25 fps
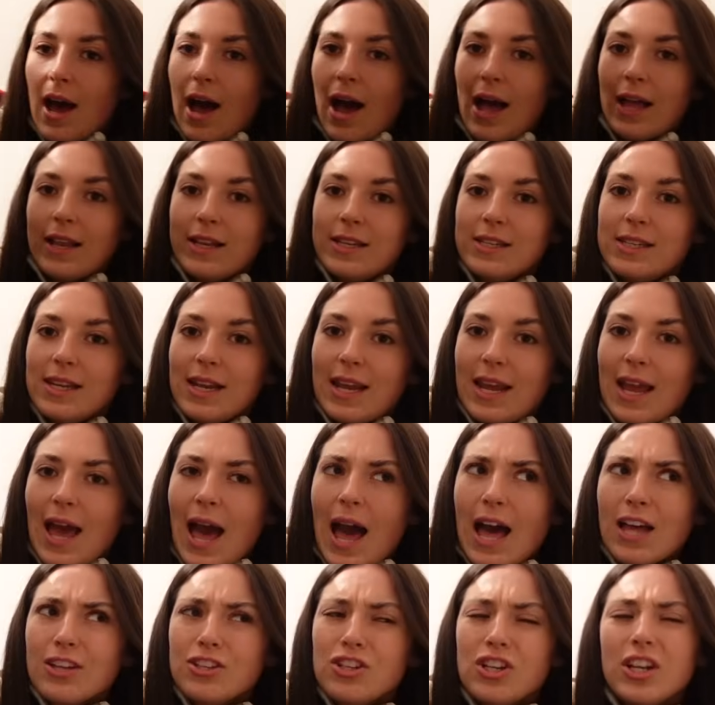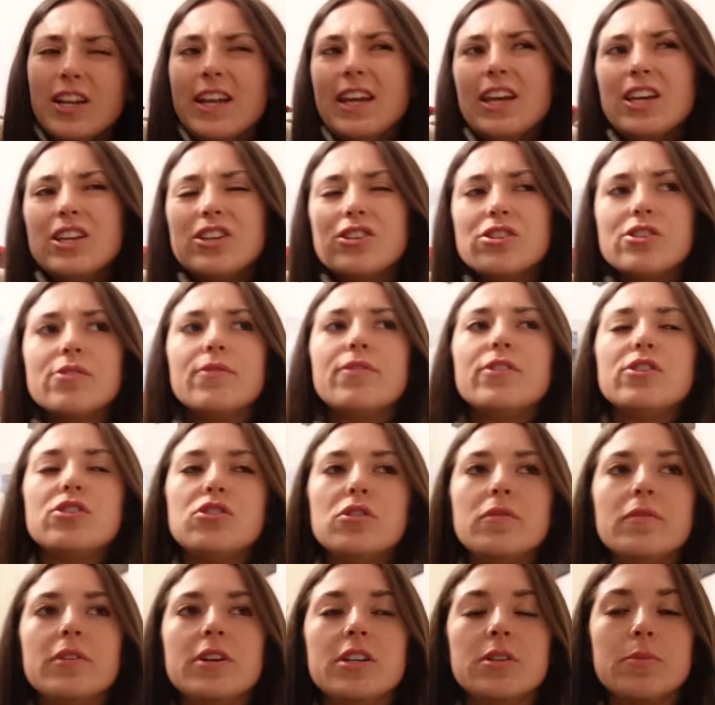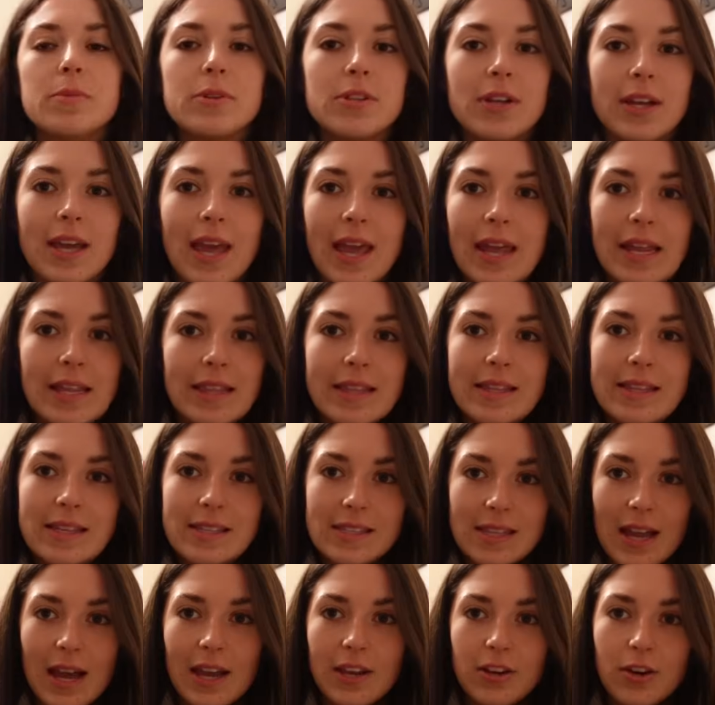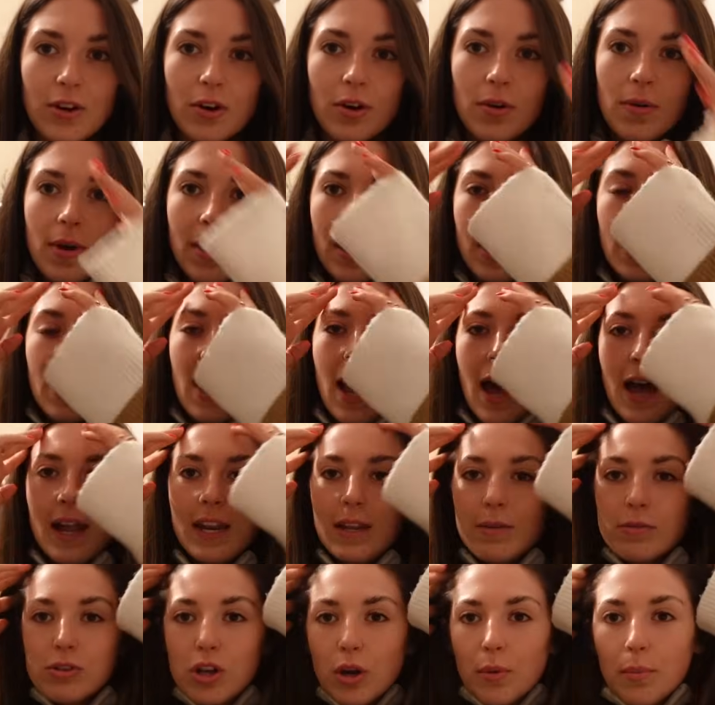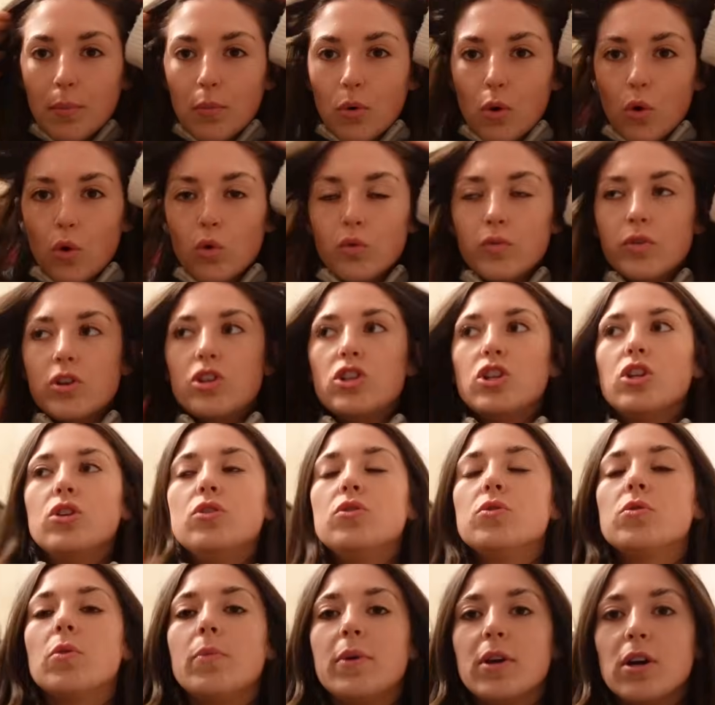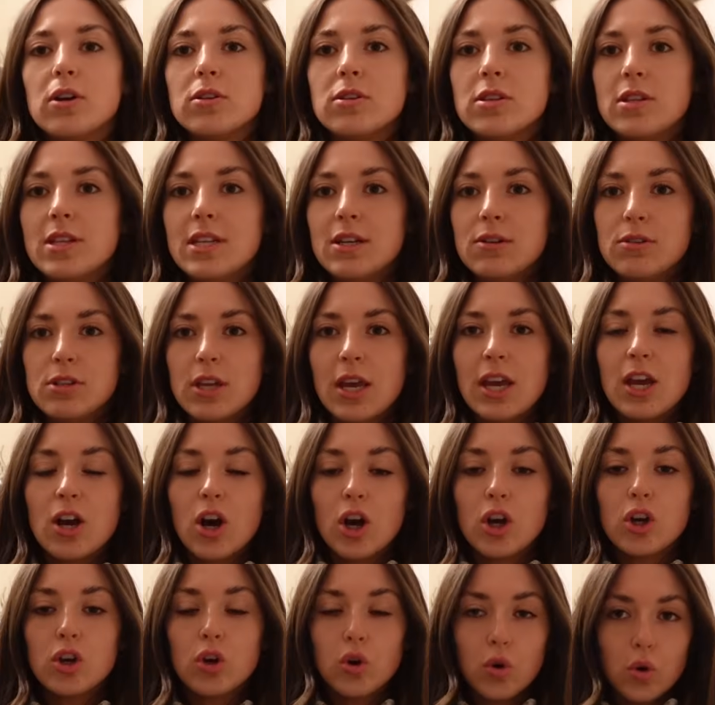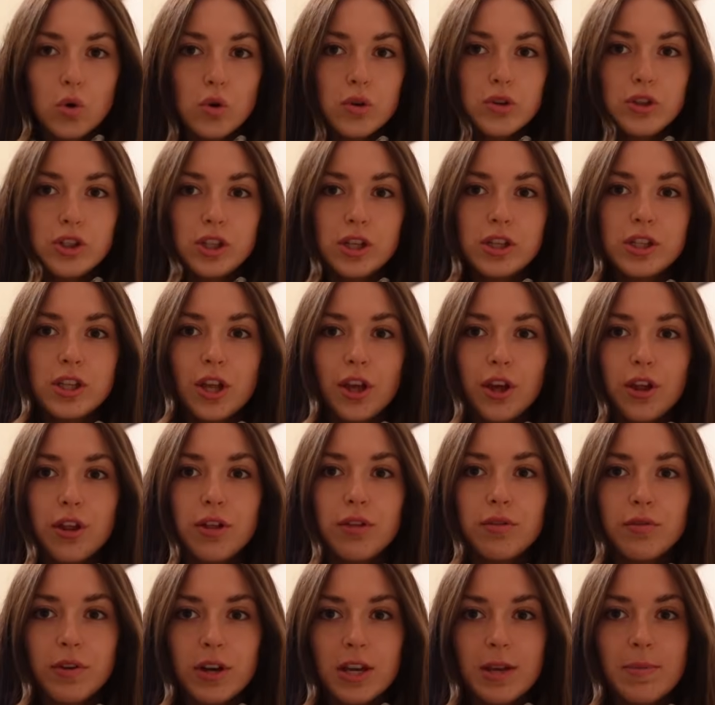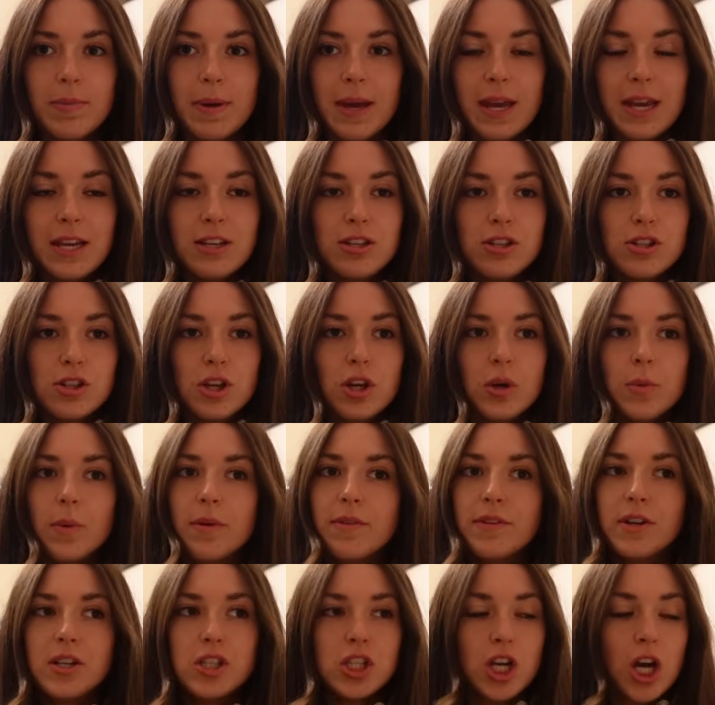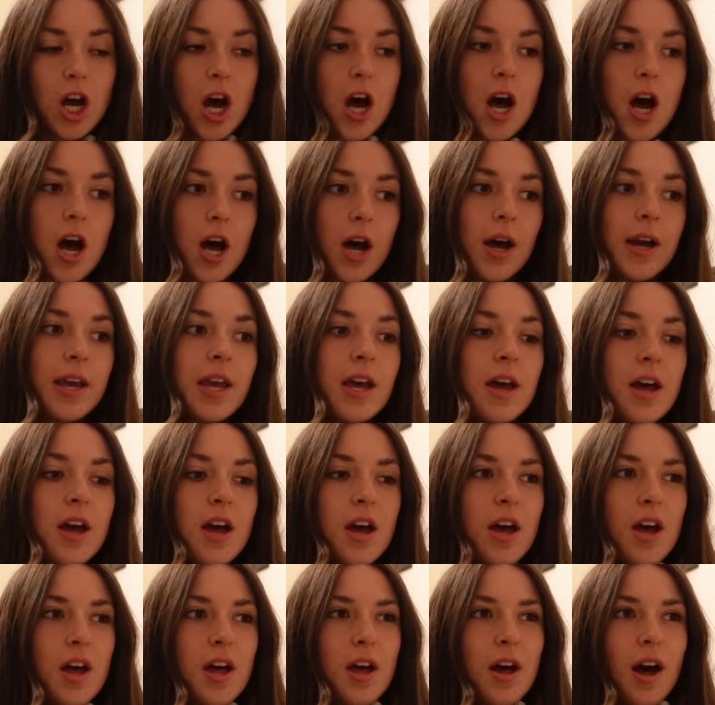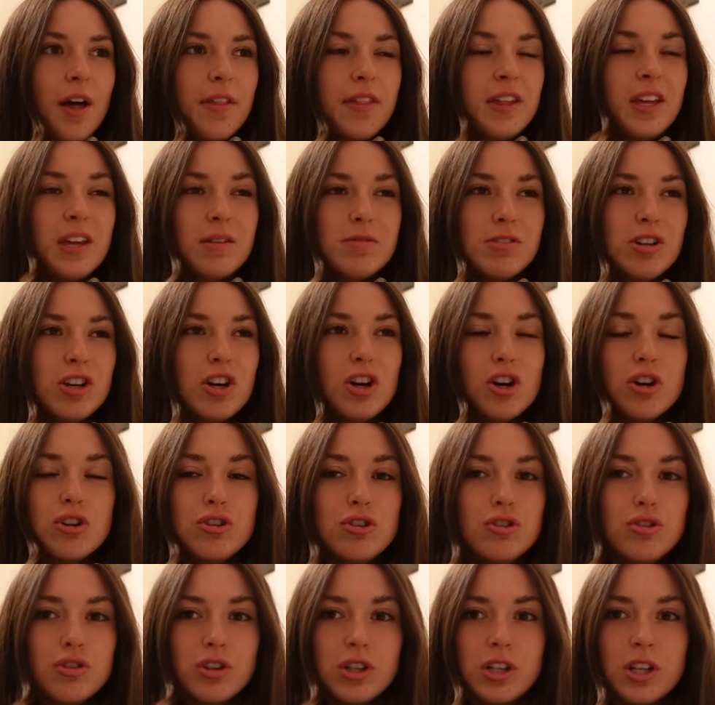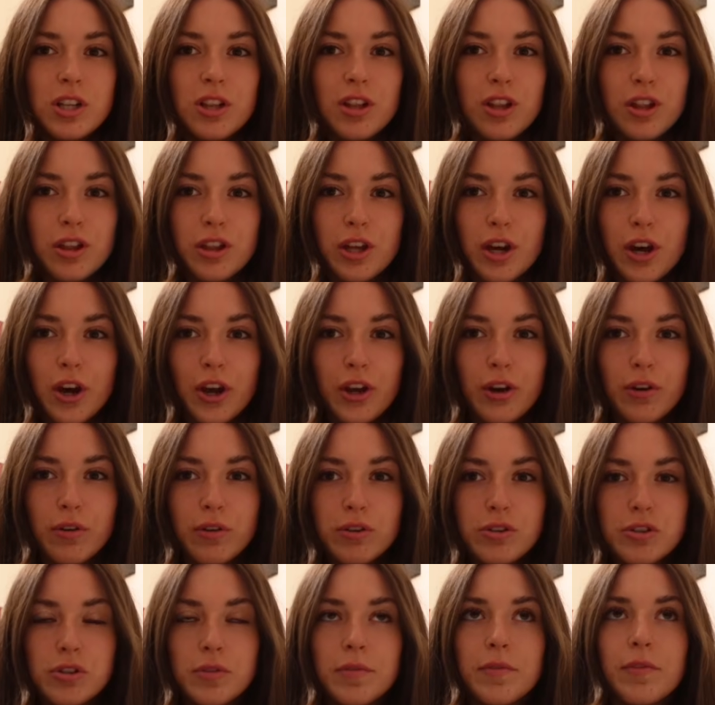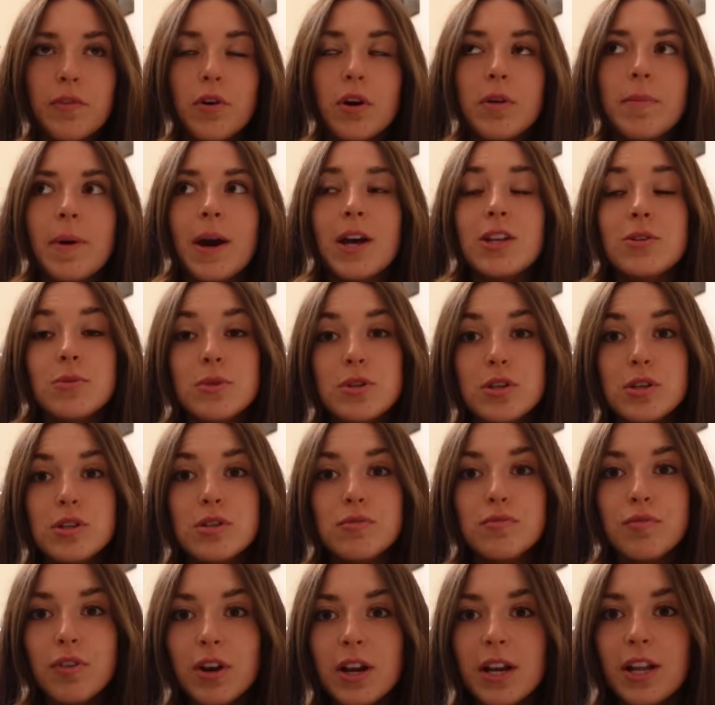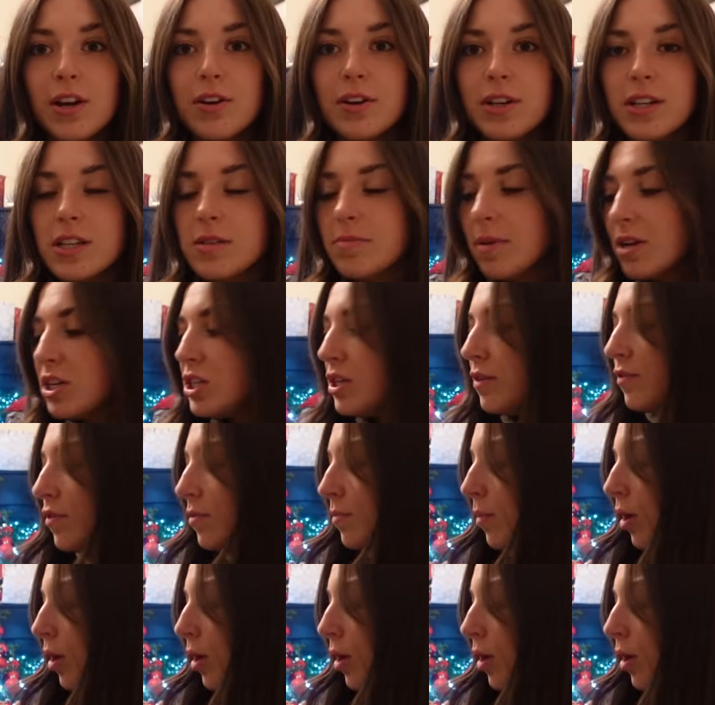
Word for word: and it actually for some reason was like in the sale and it was like more reduced when we got to the till so he got a gorgeous like three piece suit with a tie I think it was like 130 or 140 pounds which is really good and especially for